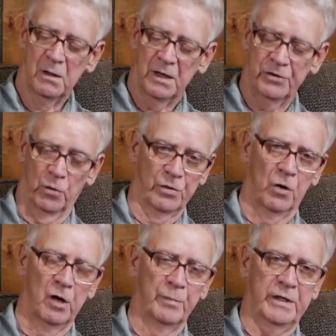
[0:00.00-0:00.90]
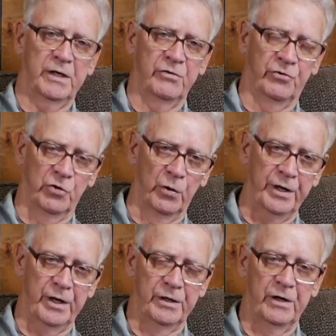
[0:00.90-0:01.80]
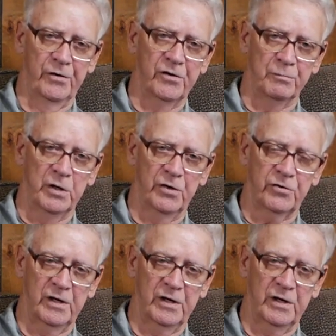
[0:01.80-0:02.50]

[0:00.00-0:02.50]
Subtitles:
I don't normally enjoy it near as much.